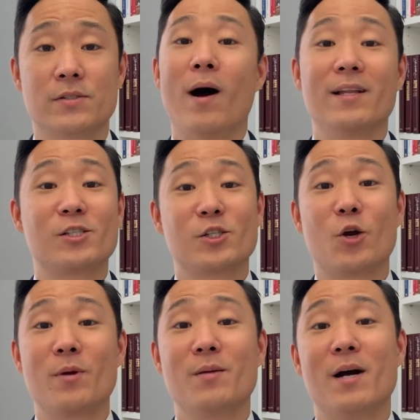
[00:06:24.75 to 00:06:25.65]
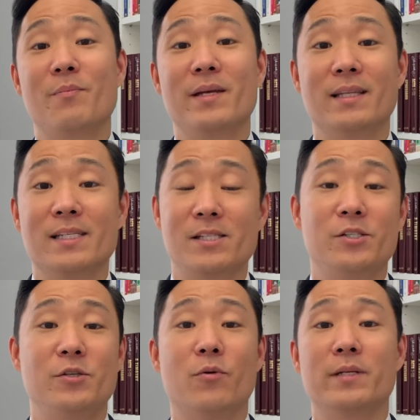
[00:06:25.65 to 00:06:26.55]
While a sermon might be listened
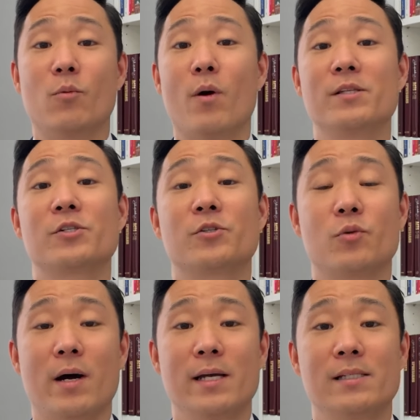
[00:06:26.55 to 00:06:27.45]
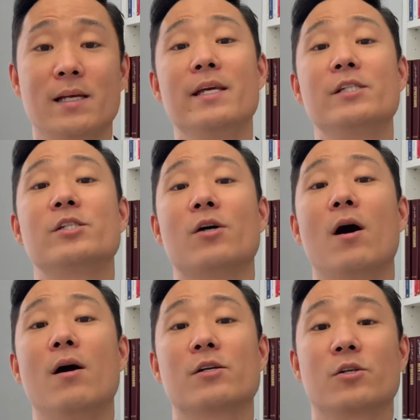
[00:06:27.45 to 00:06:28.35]
to only once or twice, these
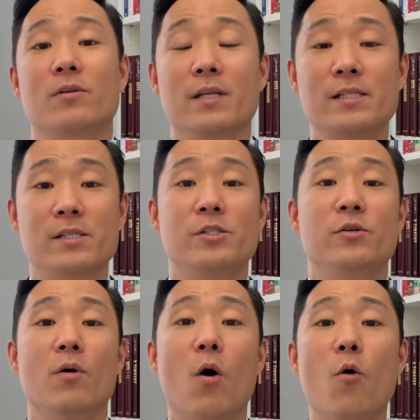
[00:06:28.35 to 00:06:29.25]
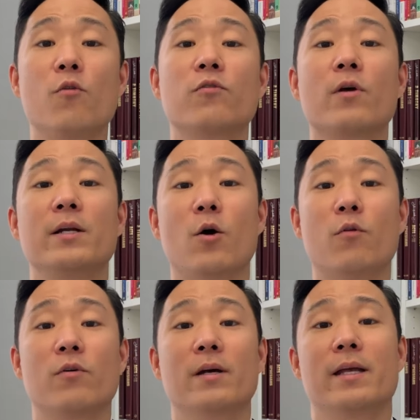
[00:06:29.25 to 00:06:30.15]
songs are listened to over and
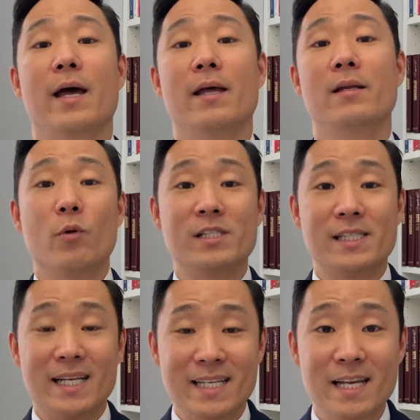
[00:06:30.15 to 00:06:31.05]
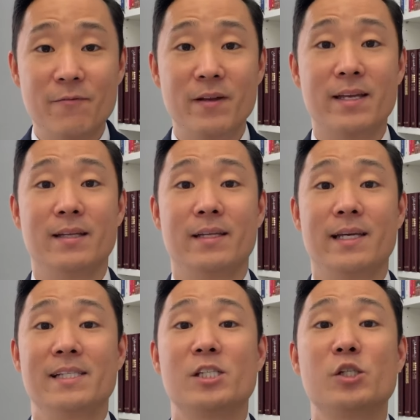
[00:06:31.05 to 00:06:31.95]
over again, which significantly
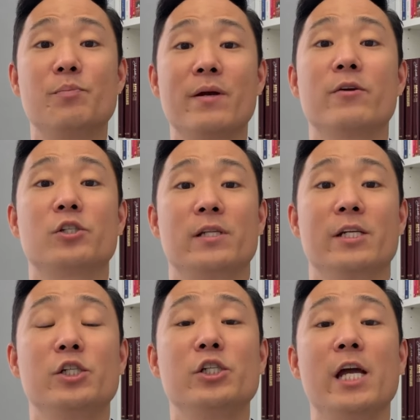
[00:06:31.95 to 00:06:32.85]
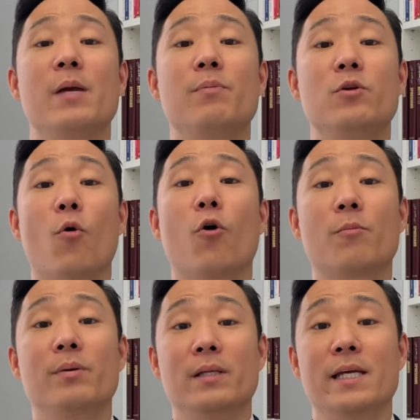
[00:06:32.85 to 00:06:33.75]
and spiritually shape your
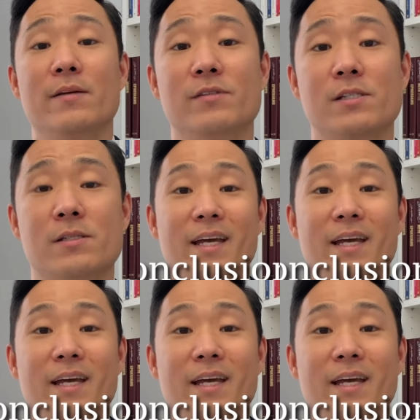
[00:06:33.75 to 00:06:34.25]
beliefs.